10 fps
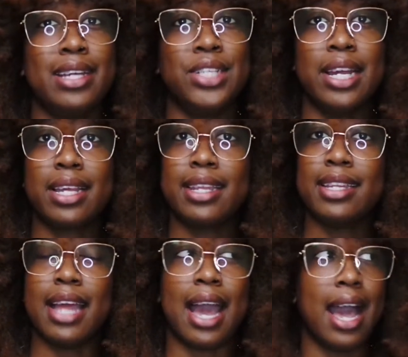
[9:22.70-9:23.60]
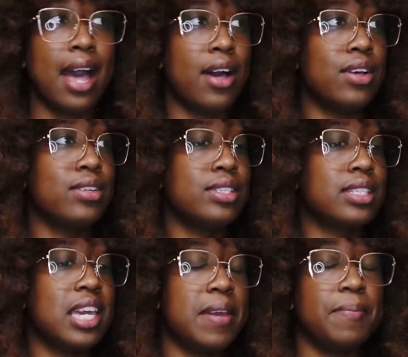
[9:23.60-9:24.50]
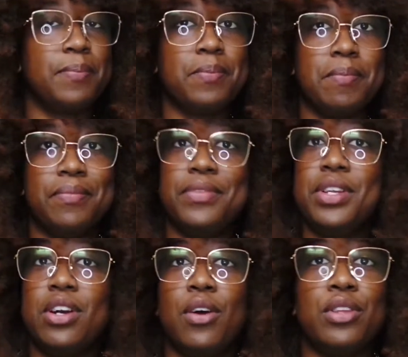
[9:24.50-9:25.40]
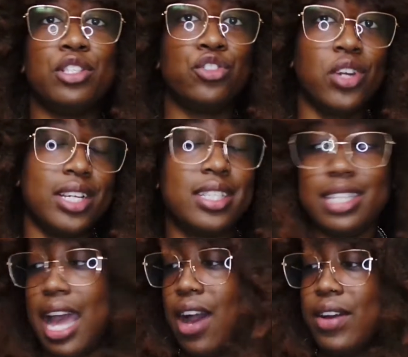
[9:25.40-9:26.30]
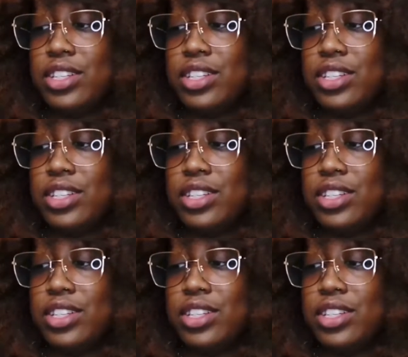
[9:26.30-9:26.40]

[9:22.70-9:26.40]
trying to clean the house, keep, you know, the stress down.